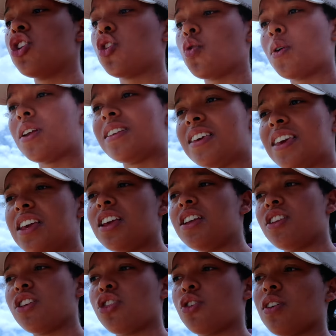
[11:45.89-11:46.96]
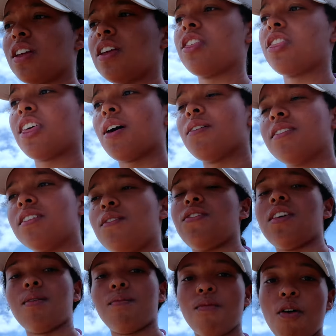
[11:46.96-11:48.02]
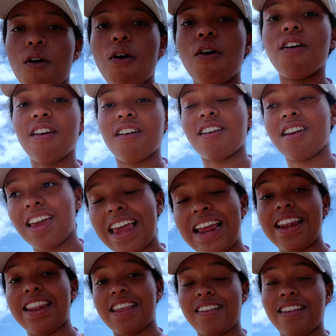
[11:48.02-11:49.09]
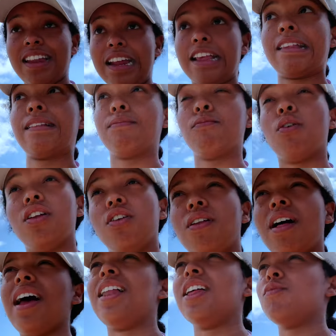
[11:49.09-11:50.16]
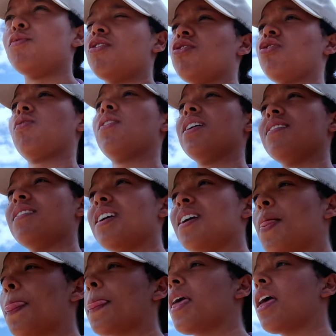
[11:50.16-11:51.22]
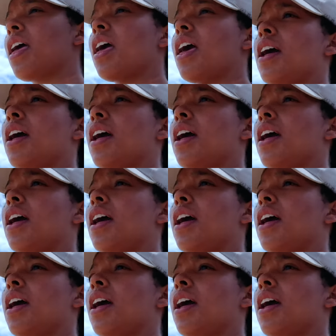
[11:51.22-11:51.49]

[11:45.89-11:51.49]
20 to 30,000 of them are in this like small little island. It's crazy.